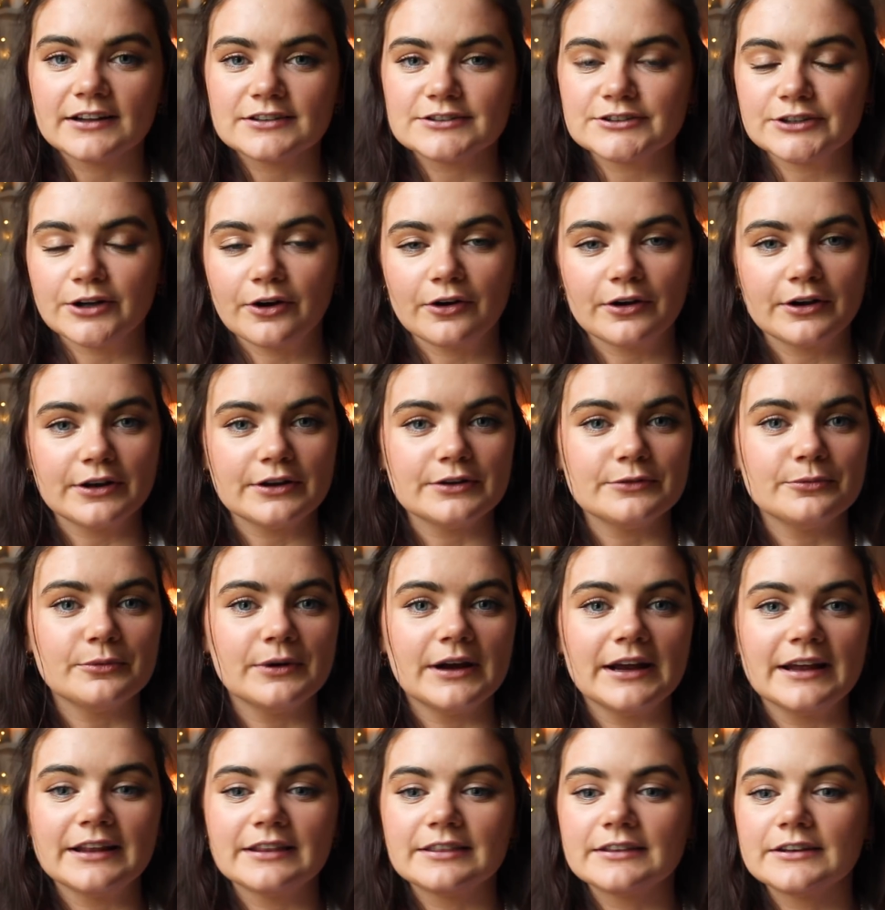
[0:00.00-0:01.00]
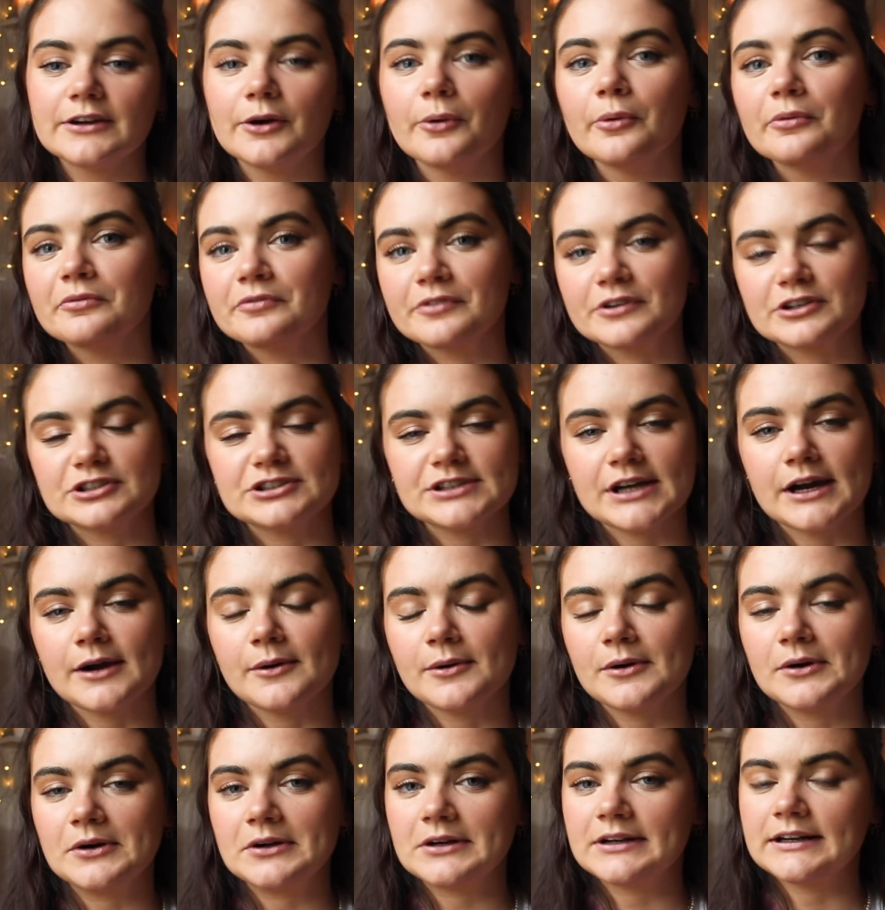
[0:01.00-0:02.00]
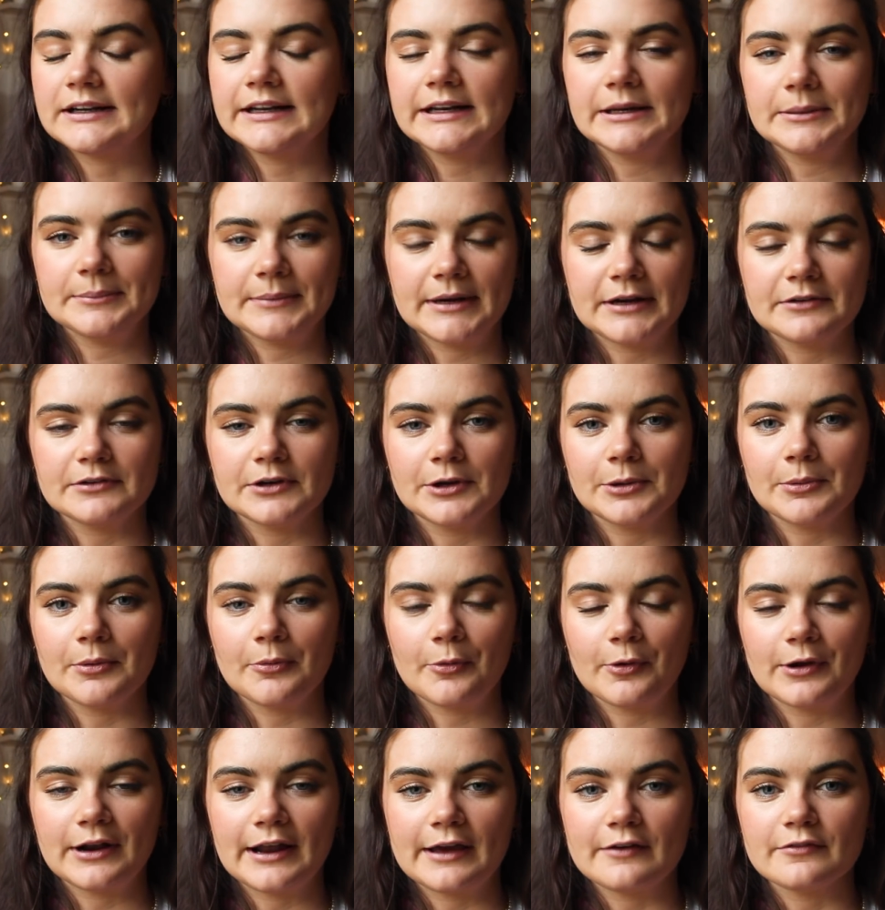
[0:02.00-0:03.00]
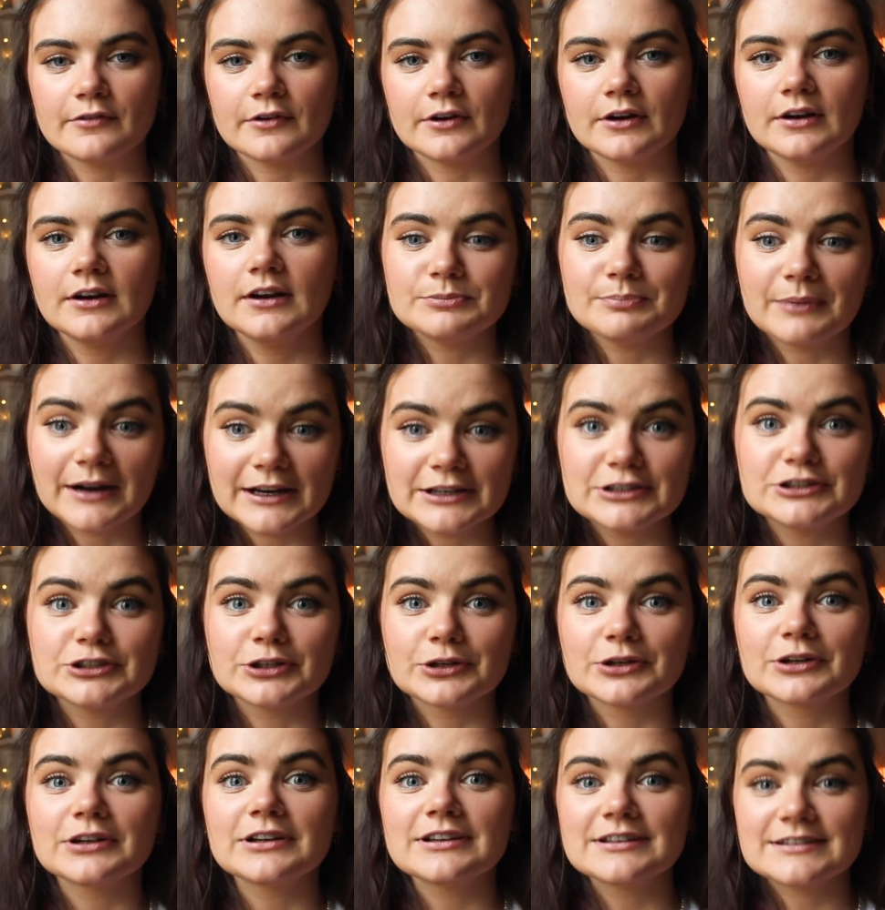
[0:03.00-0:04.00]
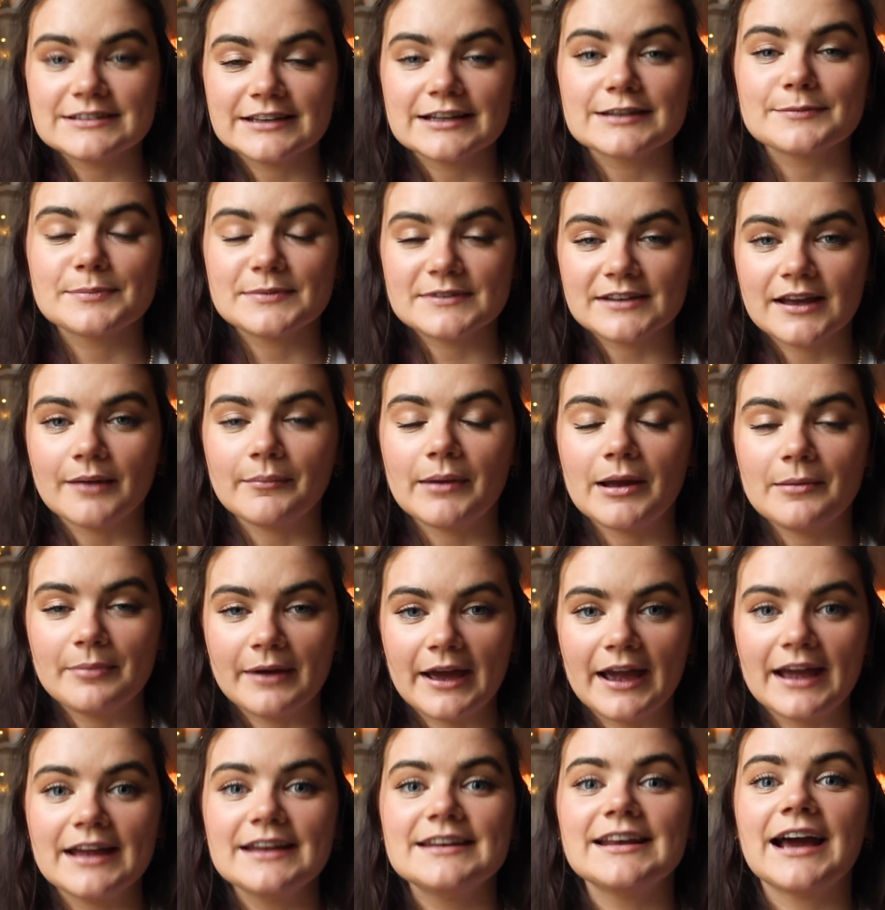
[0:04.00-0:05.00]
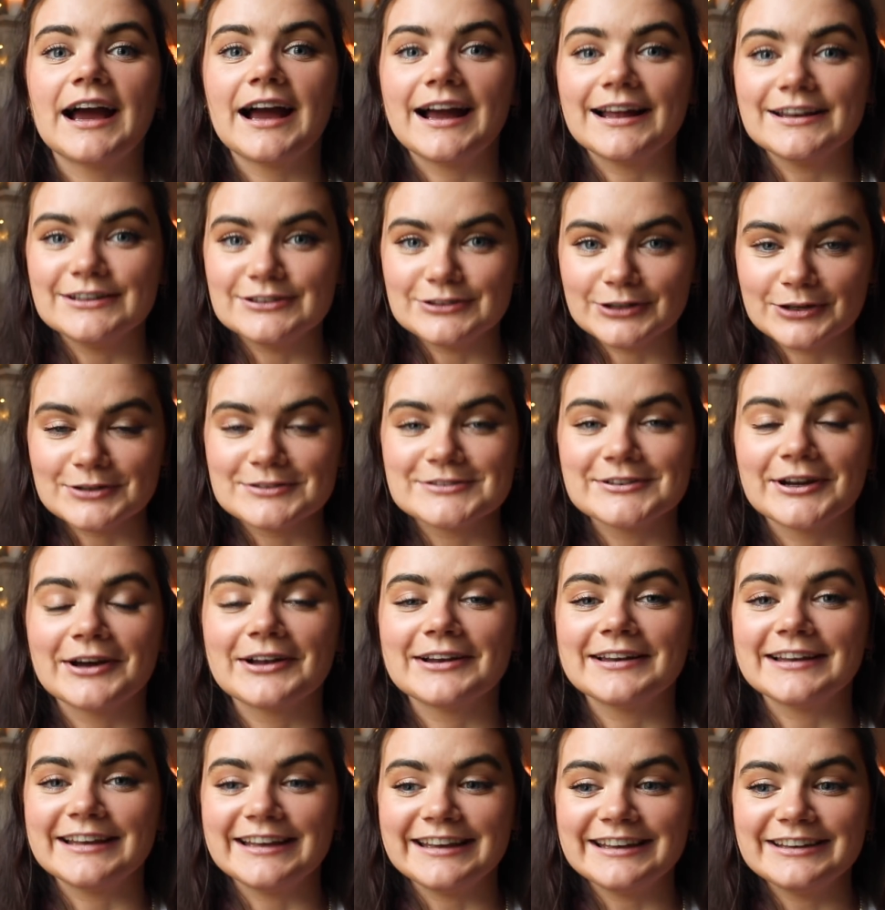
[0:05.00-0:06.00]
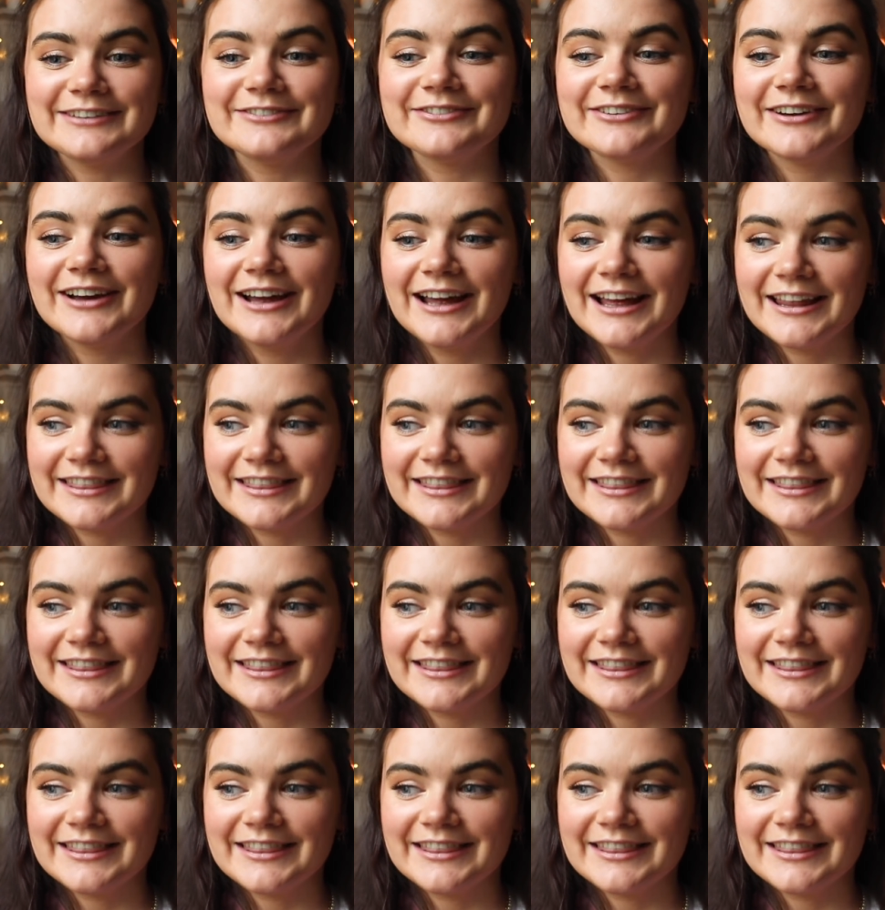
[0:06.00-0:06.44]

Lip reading: get started with going for a shower or cleaning my room or whatever. My journal sits beside my bed and does not leave.